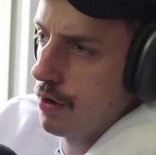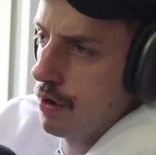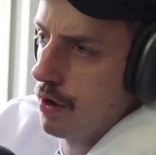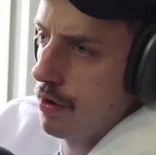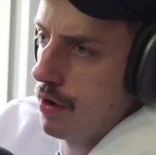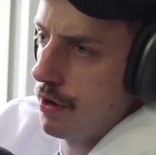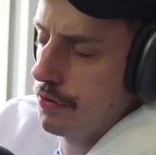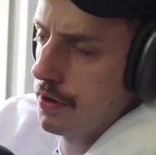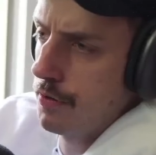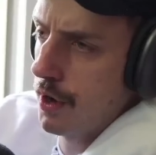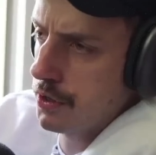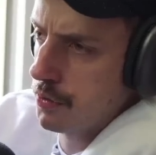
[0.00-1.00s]
I think
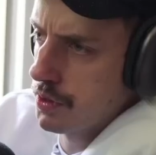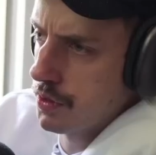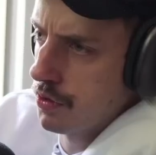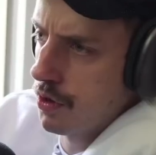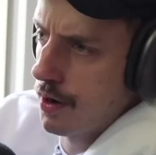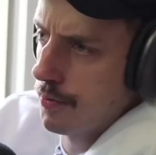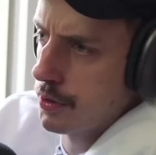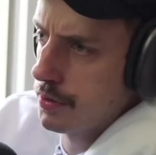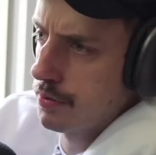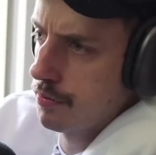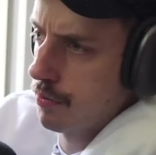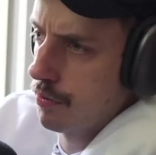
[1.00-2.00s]
I've actually seen
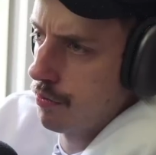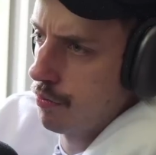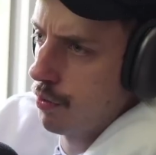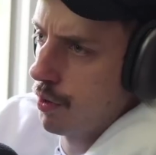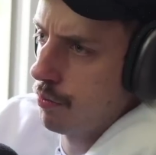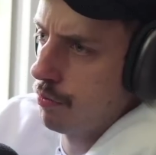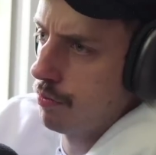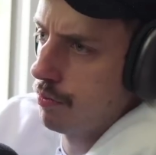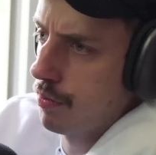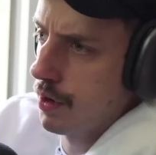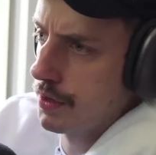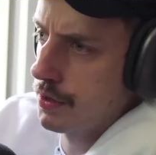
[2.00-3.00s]
comments when
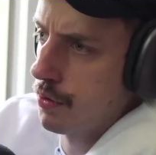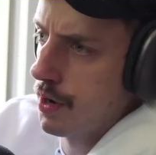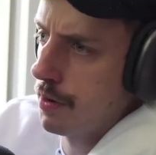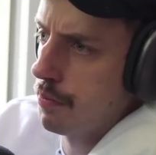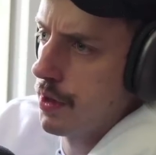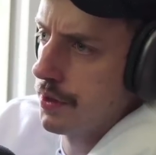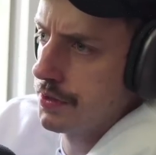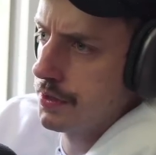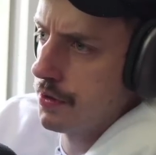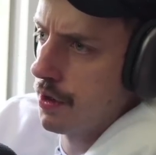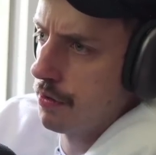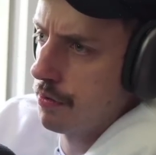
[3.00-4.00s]
I still had that
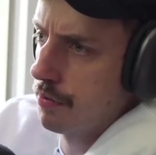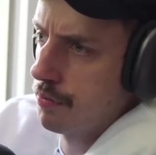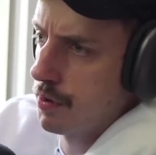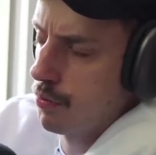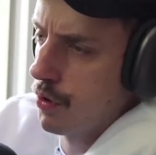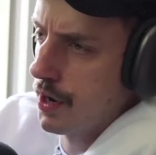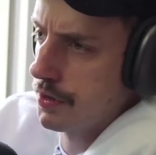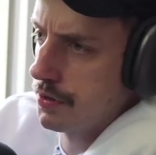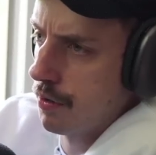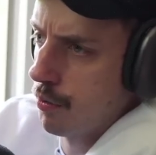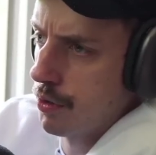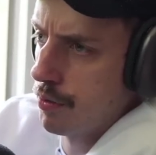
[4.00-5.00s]
set. People
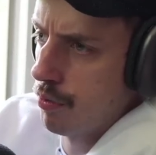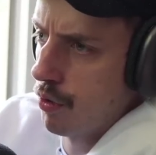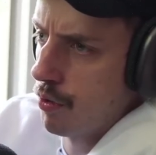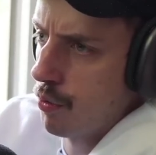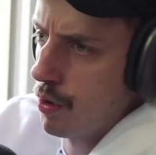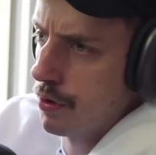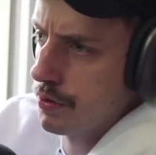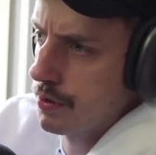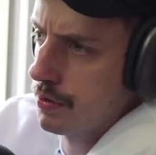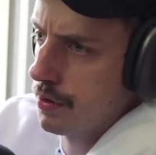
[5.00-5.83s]
asking what the print was.